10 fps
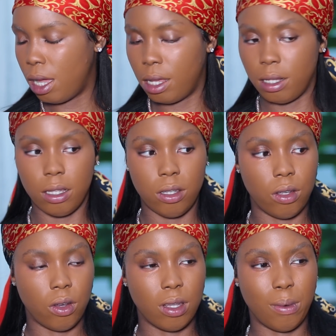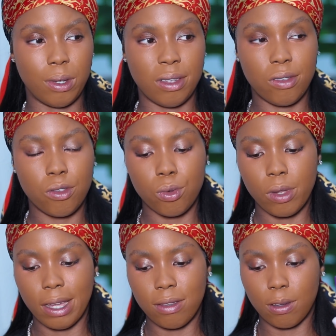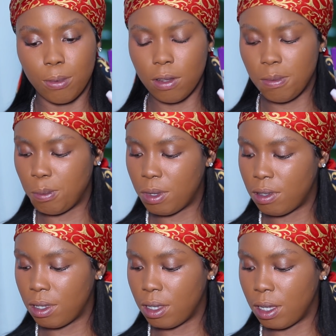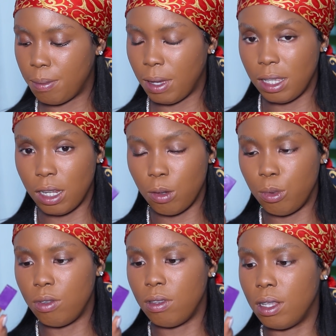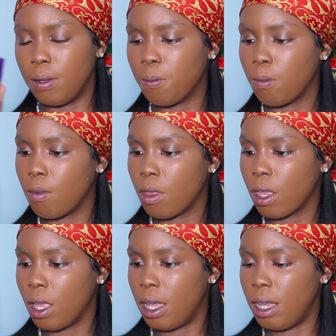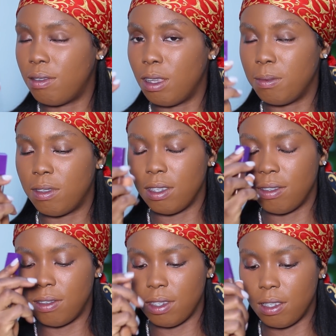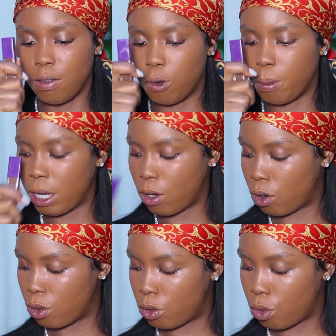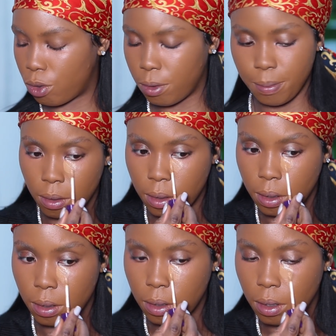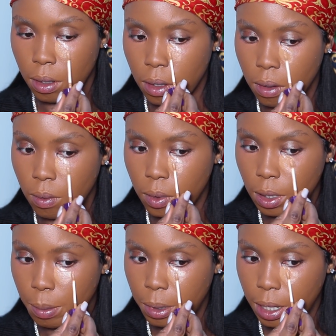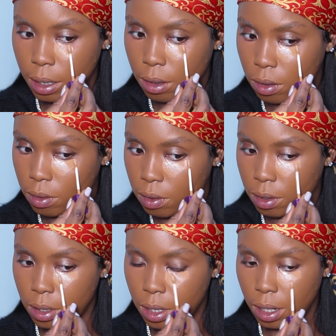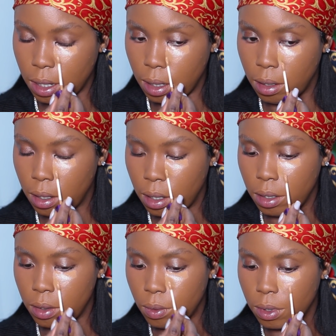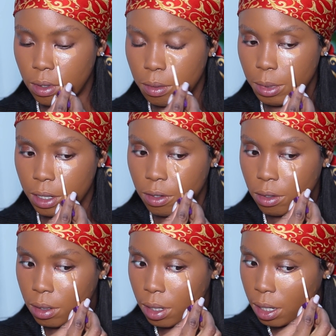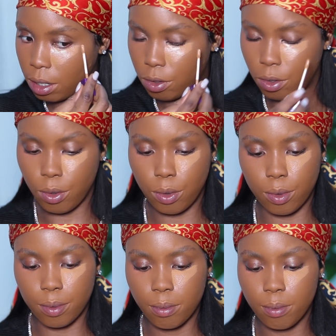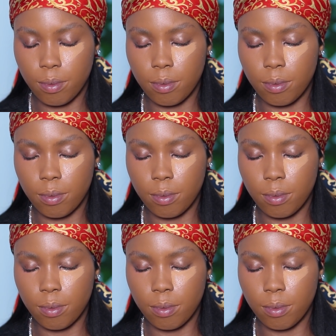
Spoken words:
and the other one is too light, so I'm going to be mixing them, and then I'll be using SMC6 for my contour. When applying concealer, you want to make sure that you